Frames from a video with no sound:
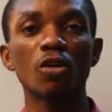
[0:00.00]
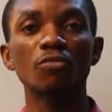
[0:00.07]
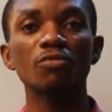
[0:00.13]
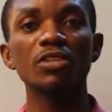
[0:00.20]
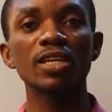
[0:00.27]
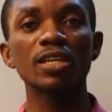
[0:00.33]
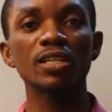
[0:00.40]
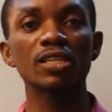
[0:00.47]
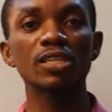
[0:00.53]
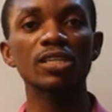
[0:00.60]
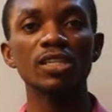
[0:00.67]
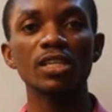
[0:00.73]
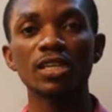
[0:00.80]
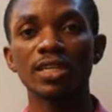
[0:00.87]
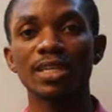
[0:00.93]

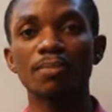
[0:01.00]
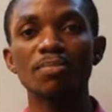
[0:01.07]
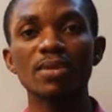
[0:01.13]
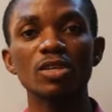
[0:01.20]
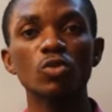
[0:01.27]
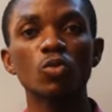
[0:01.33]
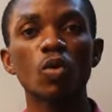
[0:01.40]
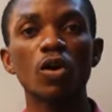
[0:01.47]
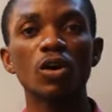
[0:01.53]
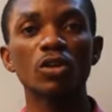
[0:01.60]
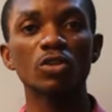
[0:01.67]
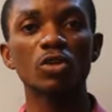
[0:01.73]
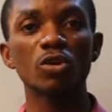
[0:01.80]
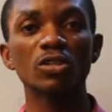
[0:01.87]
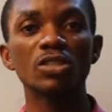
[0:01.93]
conveniently, that makes
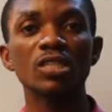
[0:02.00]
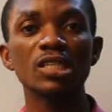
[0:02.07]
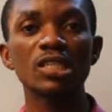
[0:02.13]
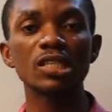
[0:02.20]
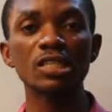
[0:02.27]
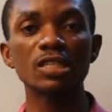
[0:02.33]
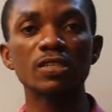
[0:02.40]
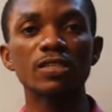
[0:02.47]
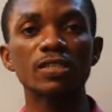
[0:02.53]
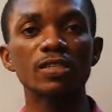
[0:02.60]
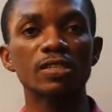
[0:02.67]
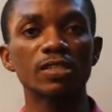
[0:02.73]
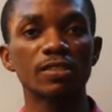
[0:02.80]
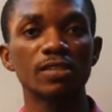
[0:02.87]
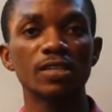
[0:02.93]
work done
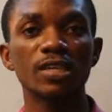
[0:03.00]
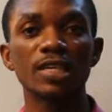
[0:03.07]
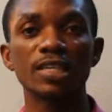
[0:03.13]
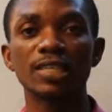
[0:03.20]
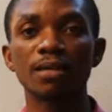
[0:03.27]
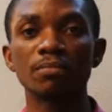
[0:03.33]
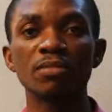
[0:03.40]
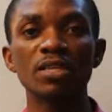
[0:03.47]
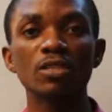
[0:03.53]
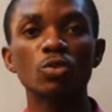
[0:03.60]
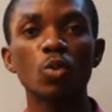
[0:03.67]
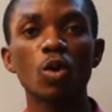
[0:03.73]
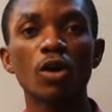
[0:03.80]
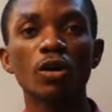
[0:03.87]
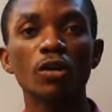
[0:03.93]
easily, that
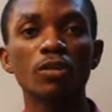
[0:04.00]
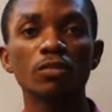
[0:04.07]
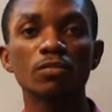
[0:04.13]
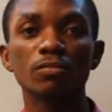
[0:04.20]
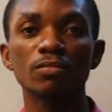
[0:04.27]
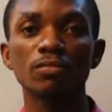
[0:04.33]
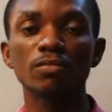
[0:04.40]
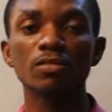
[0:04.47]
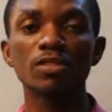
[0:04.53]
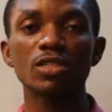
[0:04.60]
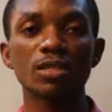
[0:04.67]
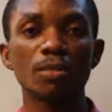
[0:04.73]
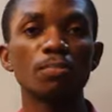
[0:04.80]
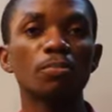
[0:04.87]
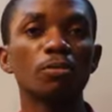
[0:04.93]
makes work
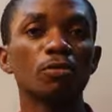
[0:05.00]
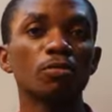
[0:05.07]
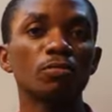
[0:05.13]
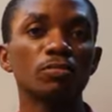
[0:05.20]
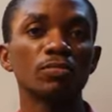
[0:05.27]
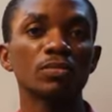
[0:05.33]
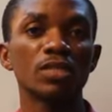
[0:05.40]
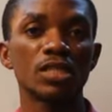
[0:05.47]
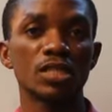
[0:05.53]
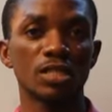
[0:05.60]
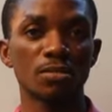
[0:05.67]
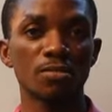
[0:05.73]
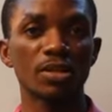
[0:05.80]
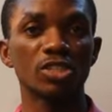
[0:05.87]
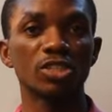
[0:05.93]
simple
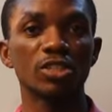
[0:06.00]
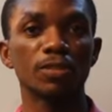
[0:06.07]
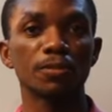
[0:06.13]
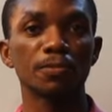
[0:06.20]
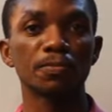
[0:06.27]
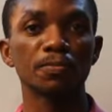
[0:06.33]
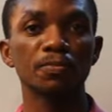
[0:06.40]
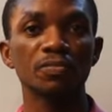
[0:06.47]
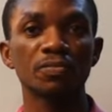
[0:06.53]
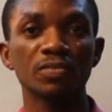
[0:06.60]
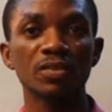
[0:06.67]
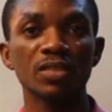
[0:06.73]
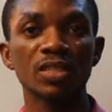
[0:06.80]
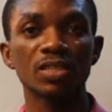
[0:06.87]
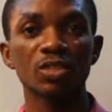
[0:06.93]
is a machine.
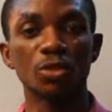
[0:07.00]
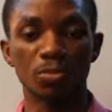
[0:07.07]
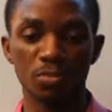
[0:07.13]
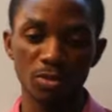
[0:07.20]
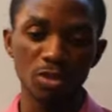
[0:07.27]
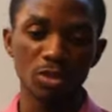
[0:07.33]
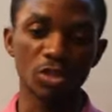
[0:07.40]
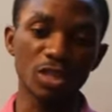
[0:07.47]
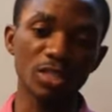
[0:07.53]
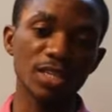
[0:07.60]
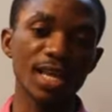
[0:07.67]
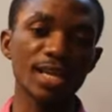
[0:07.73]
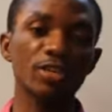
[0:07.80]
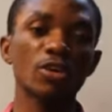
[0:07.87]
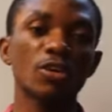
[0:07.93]
So just
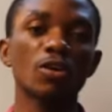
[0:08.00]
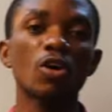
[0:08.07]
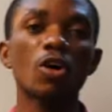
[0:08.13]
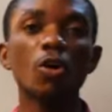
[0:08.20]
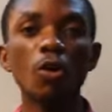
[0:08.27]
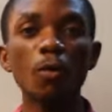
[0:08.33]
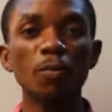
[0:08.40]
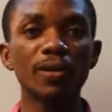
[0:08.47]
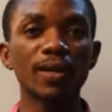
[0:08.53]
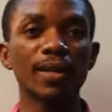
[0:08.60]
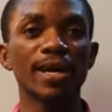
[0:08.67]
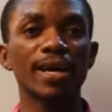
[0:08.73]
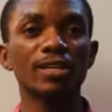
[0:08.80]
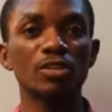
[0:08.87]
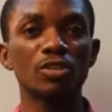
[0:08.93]
like your cork opener
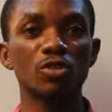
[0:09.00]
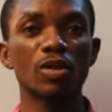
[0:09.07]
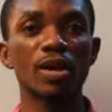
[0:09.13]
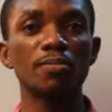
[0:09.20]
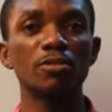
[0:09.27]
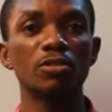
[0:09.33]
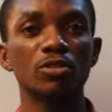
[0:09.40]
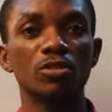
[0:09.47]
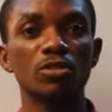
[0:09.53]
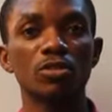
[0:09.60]
that I described,